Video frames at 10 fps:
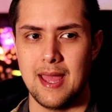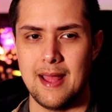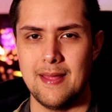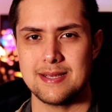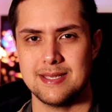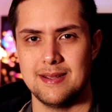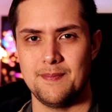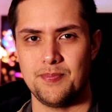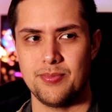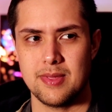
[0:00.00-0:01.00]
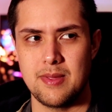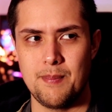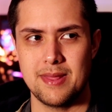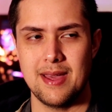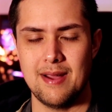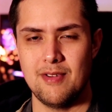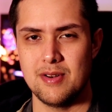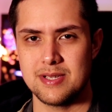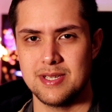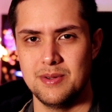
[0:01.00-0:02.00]
And that's the the big thing I've
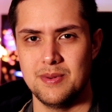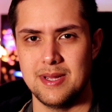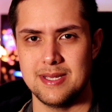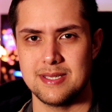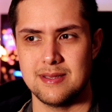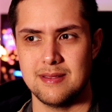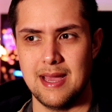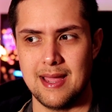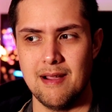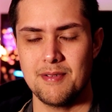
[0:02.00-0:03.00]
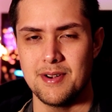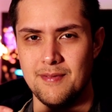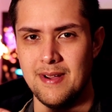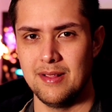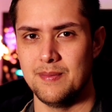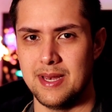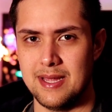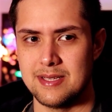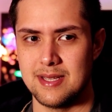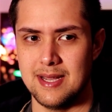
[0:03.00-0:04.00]
noticed too is that character
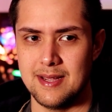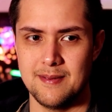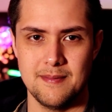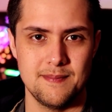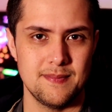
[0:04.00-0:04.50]
development is like,